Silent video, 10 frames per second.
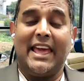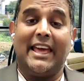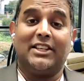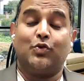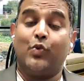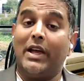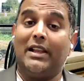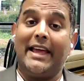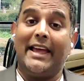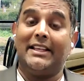as
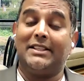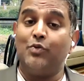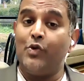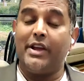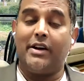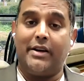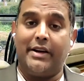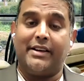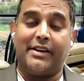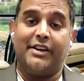well as moving our
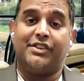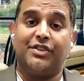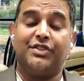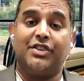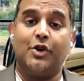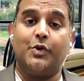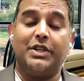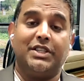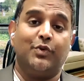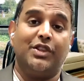entire church
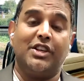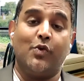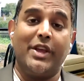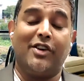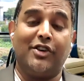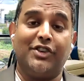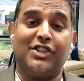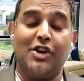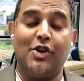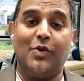service within a week or
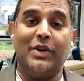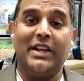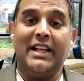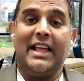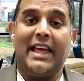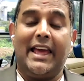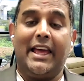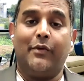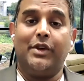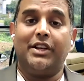so.
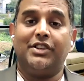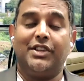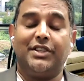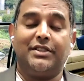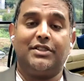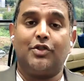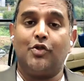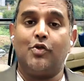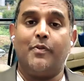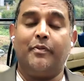And we are just
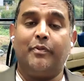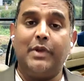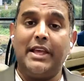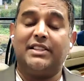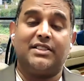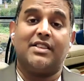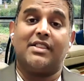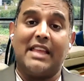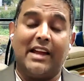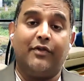so blessed
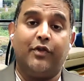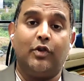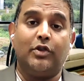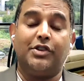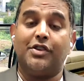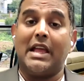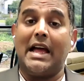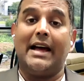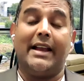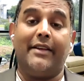and thankful to
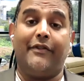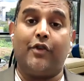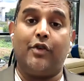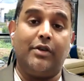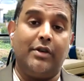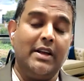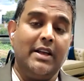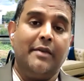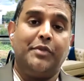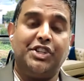God and for
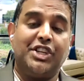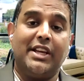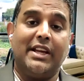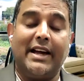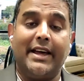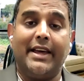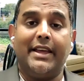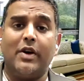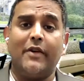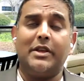
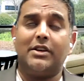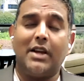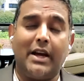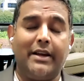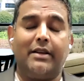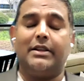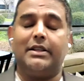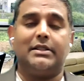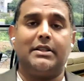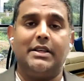PJI, who have been
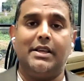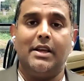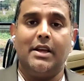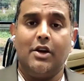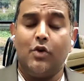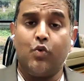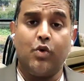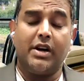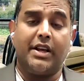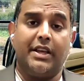tirelessly
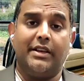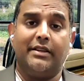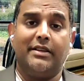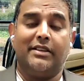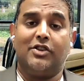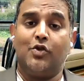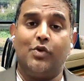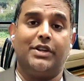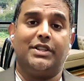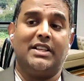working
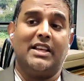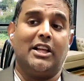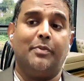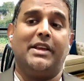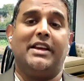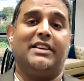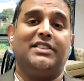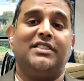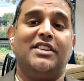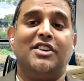towards helping
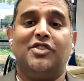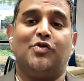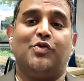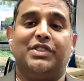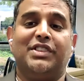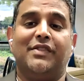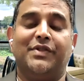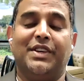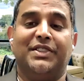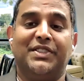us to
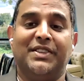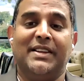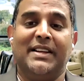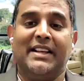receive this.